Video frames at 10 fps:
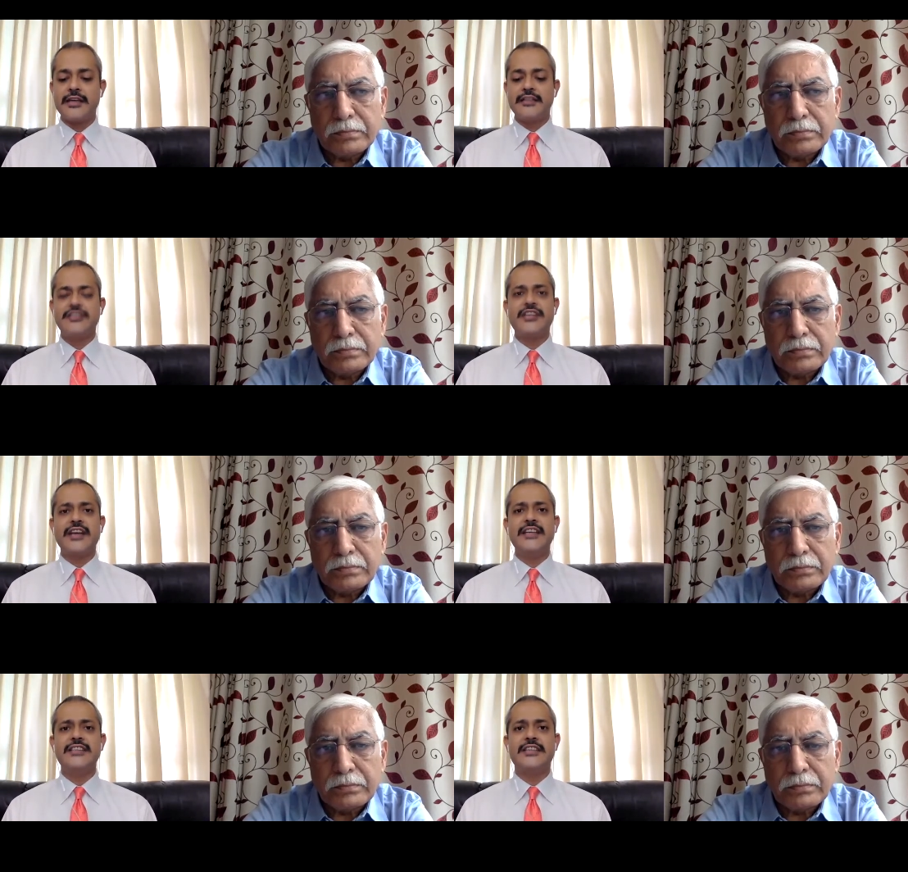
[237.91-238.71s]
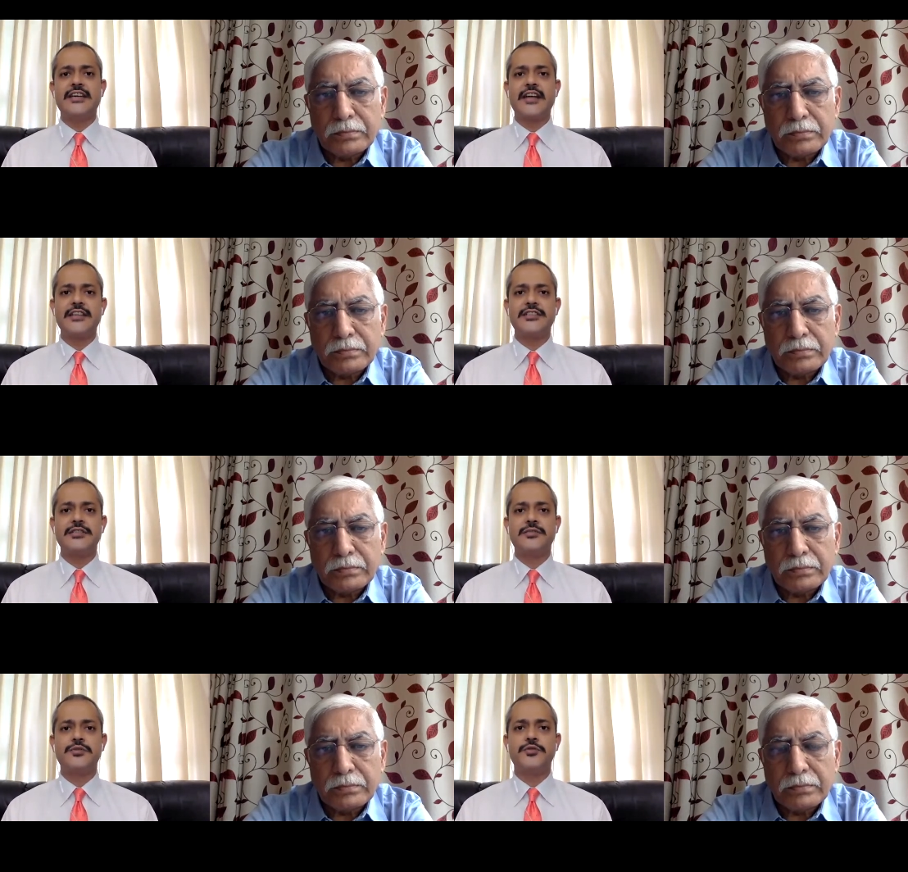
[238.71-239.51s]
Speaker 1: The Chinese
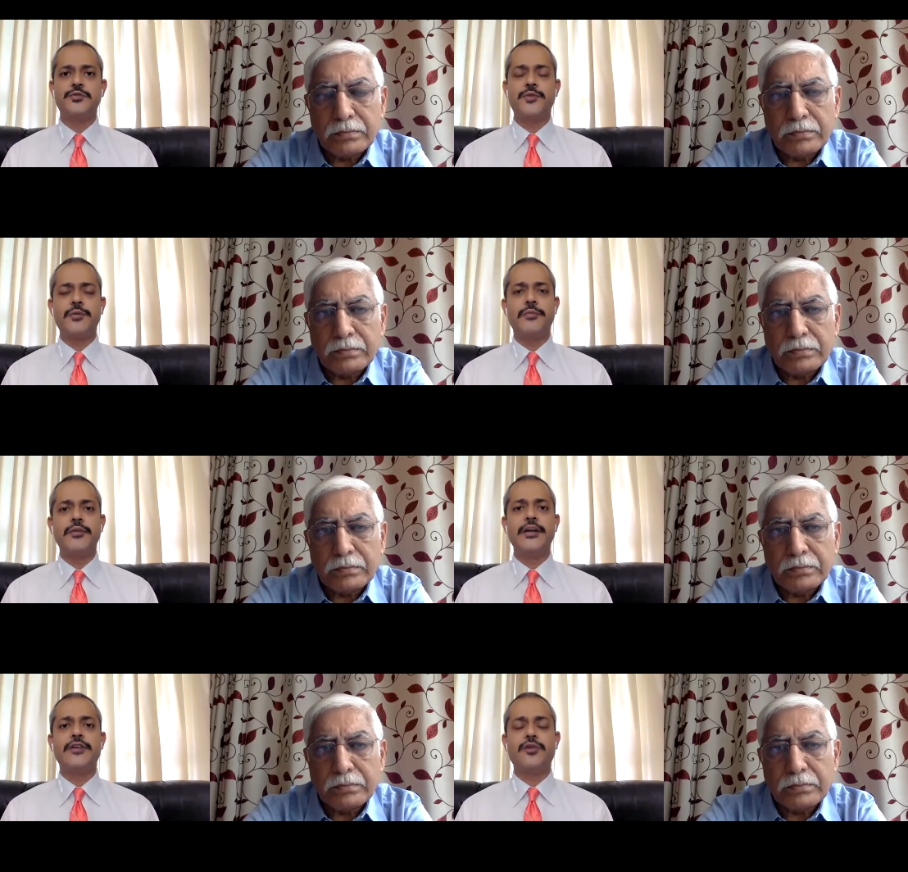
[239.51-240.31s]
aggression, which was probably